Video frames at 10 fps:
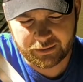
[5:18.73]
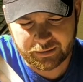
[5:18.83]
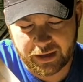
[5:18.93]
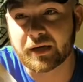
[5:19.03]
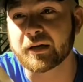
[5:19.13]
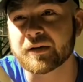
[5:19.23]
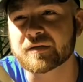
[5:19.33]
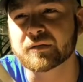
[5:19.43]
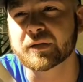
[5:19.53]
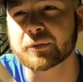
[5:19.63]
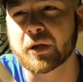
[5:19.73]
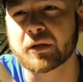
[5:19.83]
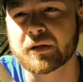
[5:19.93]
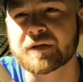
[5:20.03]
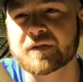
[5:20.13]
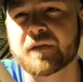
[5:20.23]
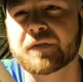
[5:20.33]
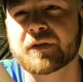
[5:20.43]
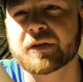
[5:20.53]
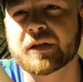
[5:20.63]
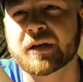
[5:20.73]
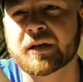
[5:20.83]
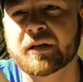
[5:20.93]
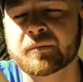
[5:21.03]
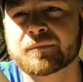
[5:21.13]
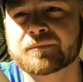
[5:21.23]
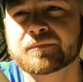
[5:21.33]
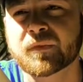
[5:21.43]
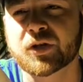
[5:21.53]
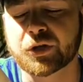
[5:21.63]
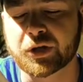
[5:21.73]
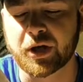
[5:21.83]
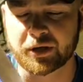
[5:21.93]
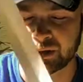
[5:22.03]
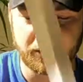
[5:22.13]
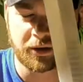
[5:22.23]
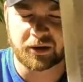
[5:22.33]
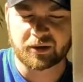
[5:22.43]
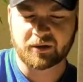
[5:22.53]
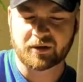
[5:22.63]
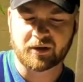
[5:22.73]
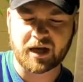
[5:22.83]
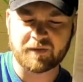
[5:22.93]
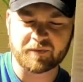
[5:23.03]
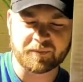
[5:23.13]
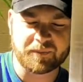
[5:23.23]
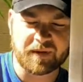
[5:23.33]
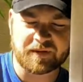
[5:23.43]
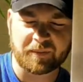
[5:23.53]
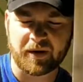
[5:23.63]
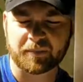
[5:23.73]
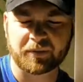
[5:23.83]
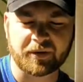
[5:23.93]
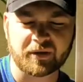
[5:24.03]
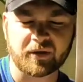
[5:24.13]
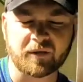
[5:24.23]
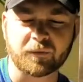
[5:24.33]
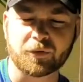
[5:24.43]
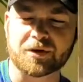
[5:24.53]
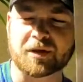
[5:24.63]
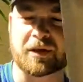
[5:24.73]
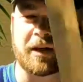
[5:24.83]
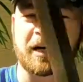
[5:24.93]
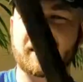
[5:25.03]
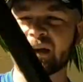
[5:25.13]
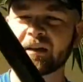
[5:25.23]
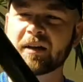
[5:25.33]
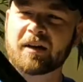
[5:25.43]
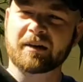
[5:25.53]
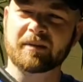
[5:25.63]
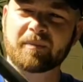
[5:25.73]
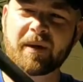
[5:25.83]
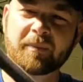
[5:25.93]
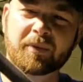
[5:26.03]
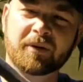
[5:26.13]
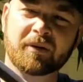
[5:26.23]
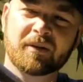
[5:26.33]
And it cuts really well. It's definitely a good cutter. I have a piece of paper here. Unfortunately, I can't cut paper.